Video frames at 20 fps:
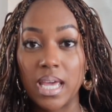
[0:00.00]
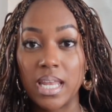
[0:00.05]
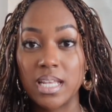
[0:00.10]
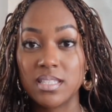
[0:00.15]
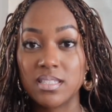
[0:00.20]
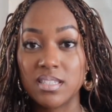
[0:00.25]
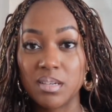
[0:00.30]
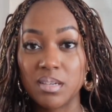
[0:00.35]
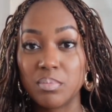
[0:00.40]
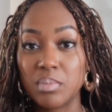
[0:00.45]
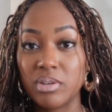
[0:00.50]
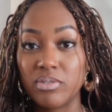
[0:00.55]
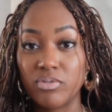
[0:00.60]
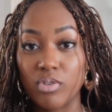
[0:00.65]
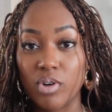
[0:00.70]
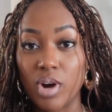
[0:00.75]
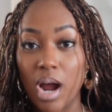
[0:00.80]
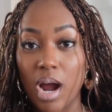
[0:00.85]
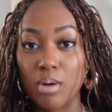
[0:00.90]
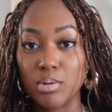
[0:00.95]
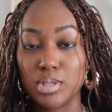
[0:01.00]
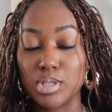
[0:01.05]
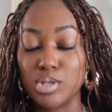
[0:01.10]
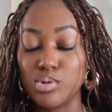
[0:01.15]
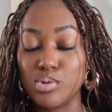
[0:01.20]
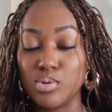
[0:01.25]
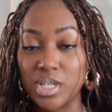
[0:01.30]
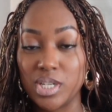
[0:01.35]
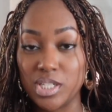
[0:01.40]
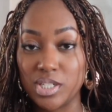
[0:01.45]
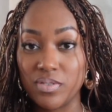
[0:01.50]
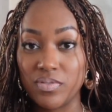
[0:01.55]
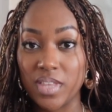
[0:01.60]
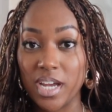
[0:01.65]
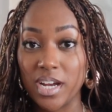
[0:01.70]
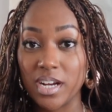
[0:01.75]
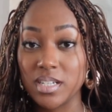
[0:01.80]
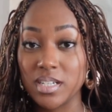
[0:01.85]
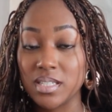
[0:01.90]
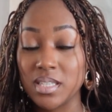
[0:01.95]
and it took me 4 hours to do each of
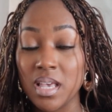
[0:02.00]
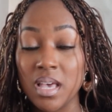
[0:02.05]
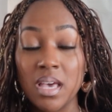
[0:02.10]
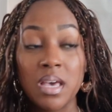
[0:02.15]
theirs.